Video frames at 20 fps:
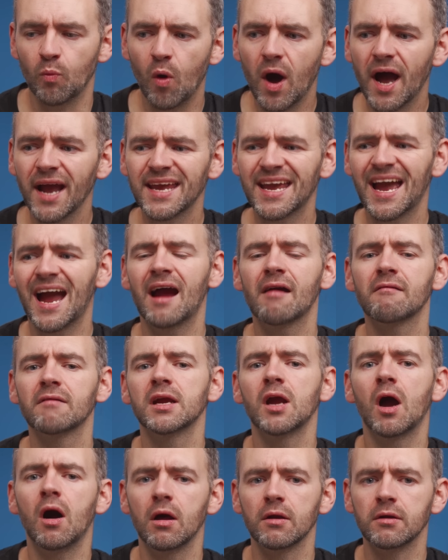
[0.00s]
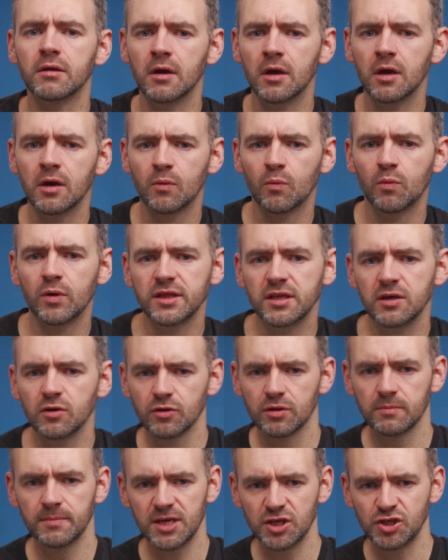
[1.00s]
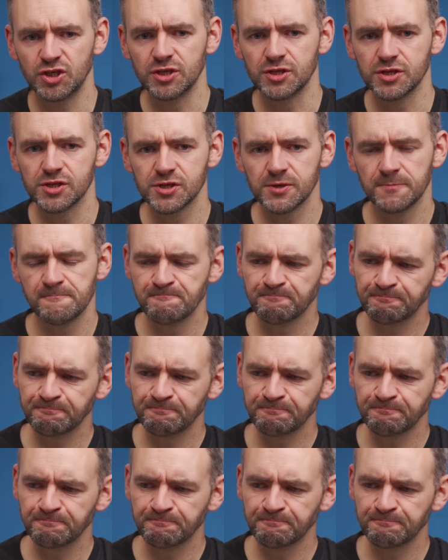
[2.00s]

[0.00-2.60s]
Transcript: Why carry on with the other missions?